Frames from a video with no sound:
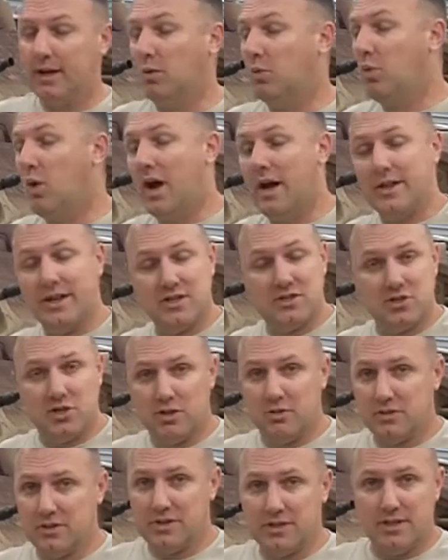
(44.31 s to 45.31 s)
Why they started
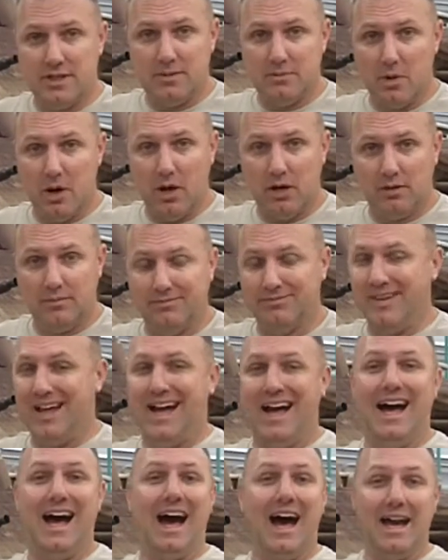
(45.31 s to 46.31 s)
with the D model,
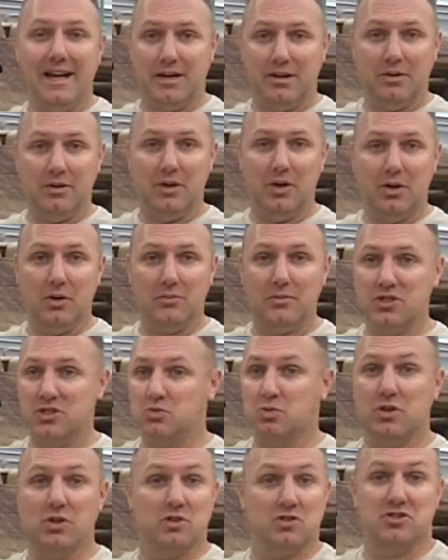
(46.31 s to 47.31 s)
I don't know. Just
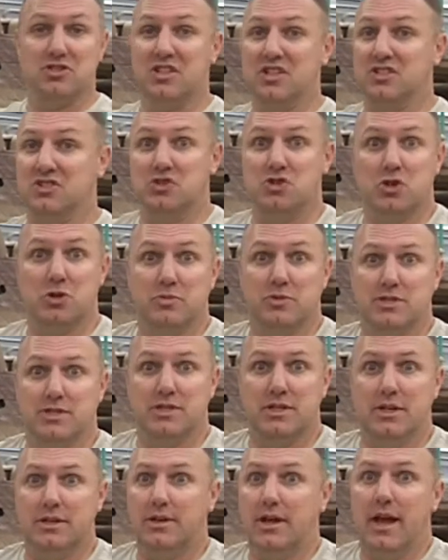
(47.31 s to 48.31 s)
one of those things the Germans
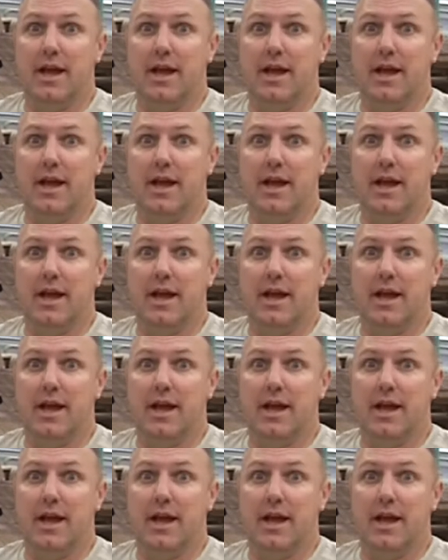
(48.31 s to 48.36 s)
did.